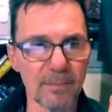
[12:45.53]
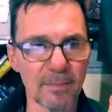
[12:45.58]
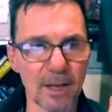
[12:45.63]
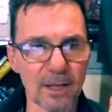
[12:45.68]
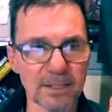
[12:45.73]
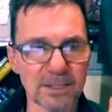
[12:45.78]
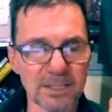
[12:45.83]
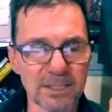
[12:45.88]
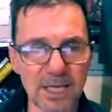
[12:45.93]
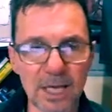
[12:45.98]

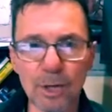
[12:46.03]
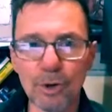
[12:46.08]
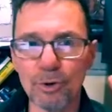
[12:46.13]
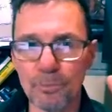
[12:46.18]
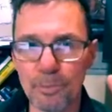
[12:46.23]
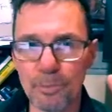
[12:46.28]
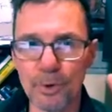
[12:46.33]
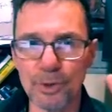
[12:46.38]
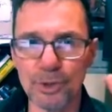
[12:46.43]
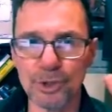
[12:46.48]
single
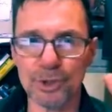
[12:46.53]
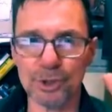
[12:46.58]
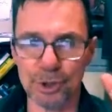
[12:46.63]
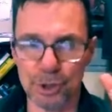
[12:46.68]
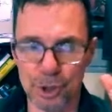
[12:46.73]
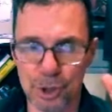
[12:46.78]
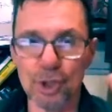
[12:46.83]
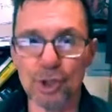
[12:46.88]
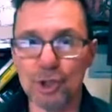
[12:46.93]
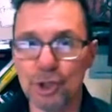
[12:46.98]

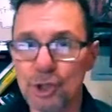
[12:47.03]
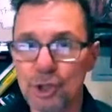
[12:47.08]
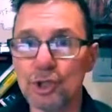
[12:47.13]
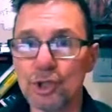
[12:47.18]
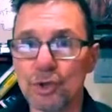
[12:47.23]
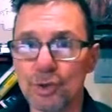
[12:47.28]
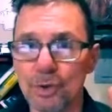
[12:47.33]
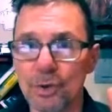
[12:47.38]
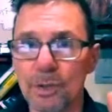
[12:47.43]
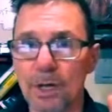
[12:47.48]
person could
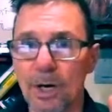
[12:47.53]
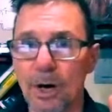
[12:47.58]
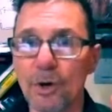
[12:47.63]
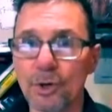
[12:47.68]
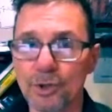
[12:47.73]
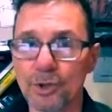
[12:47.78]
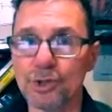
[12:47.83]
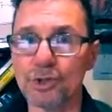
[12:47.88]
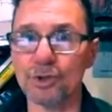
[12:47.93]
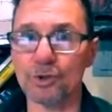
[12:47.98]
do
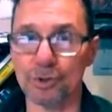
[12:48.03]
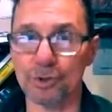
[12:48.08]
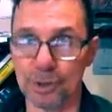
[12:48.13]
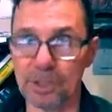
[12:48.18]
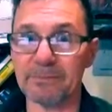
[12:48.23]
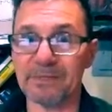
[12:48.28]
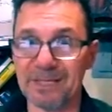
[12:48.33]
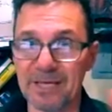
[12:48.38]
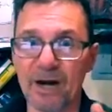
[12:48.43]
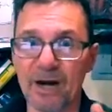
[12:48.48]
also
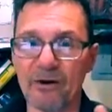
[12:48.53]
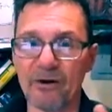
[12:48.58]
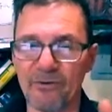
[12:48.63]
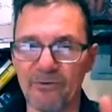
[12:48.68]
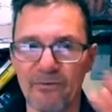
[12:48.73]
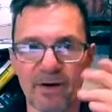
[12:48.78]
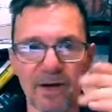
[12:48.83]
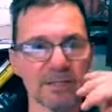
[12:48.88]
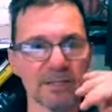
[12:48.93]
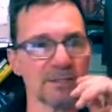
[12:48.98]
some
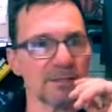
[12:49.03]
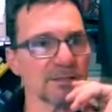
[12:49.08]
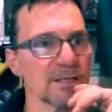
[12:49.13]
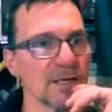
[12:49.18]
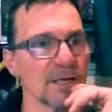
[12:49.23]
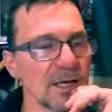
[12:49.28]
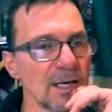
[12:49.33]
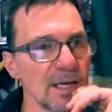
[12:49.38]
sacrifices.